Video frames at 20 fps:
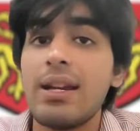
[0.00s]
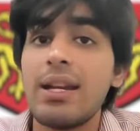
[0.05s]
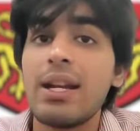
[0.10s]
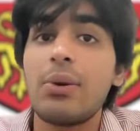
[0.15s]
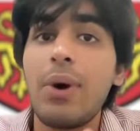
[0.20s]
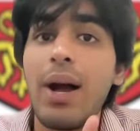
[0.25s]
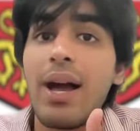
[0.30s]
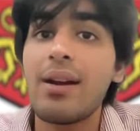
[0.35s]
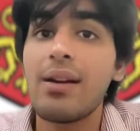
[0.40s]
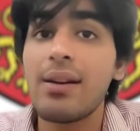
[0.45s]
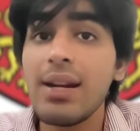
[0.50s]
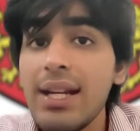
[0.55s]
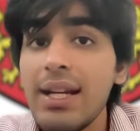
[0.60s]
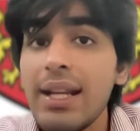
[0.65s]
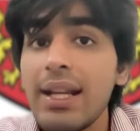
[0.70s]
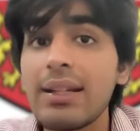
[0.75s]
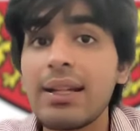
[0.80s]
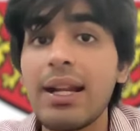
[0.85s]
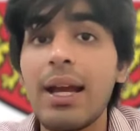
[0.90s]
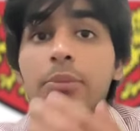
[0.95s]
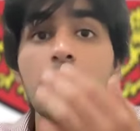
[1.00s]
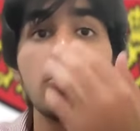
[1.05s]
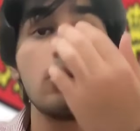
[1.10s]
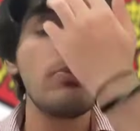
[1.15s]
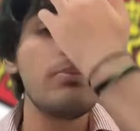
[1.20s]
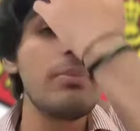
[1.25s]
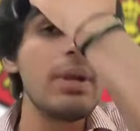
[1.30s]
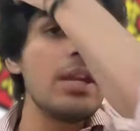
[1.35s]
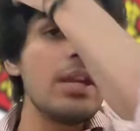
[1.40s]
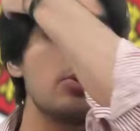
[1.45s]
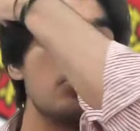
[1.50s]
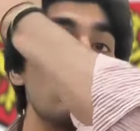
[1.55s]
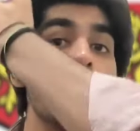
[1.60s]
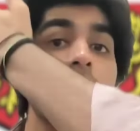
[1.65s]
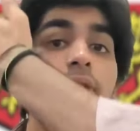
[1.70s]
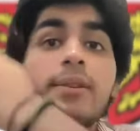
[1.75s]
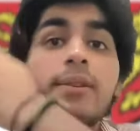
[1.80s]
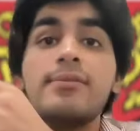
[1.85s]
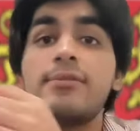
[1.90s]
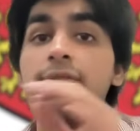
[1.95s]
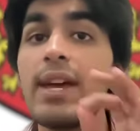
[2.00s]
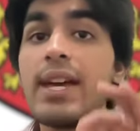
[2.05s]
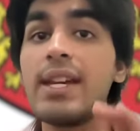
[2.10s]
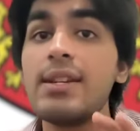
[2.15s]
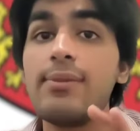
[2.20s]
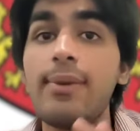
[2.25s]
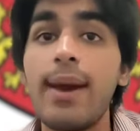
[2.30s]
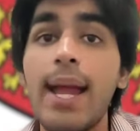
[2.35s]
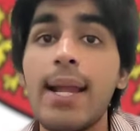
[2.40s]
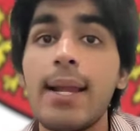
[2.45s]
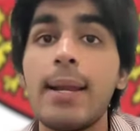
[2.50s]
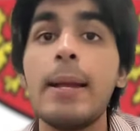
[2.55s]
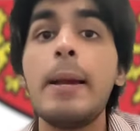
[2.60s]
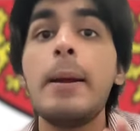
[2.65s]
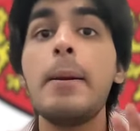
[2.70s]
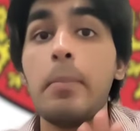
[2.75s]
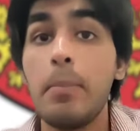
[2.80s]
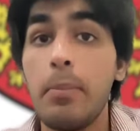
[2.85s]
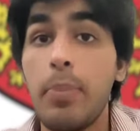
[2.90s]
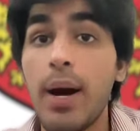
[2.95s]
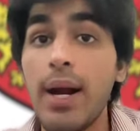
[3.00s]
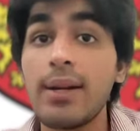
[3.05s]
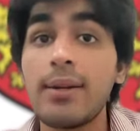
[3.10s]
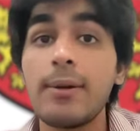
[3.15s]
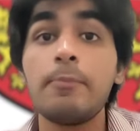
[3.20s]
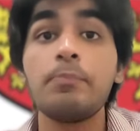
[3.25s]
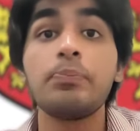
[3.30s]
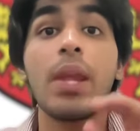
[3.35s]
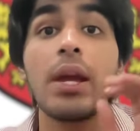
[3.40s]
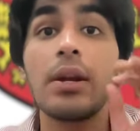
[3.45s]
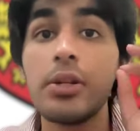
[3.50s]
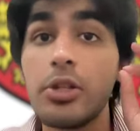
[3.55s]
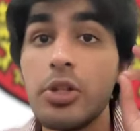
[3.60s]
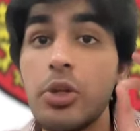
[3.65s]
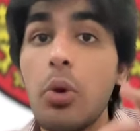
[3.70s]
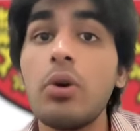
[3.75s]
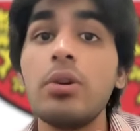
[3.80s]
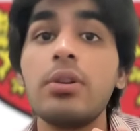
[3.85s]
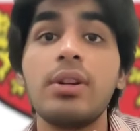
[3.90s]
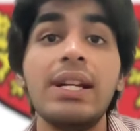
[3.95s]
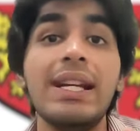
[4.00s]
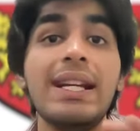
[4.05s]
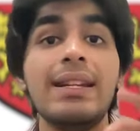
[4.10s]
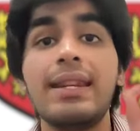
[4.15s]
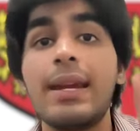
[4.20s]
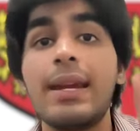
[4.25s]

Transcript: require reading time. You may know them very well, but don't read